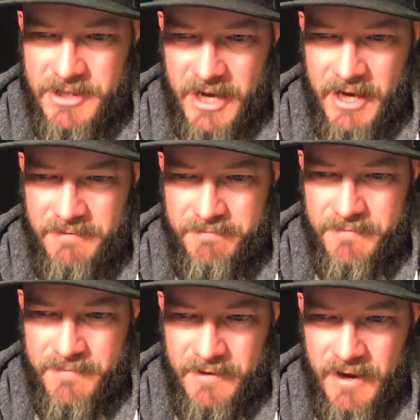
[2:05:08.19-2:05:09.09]
Chad.
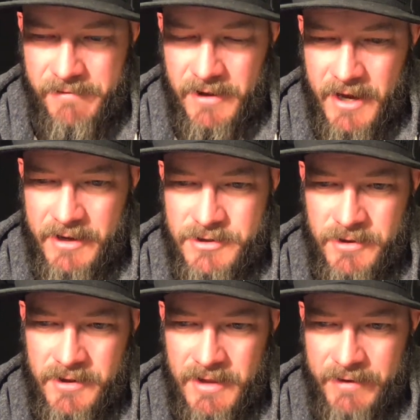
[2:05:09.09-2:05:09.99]
Definitely. I
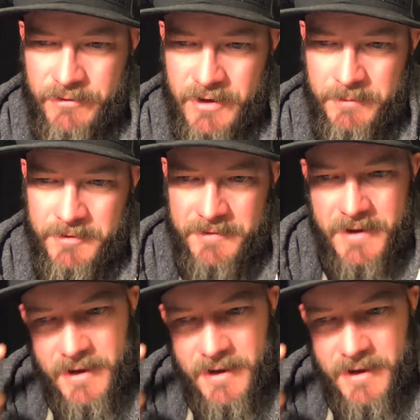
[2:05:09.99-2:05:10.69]
enjoy the live streams.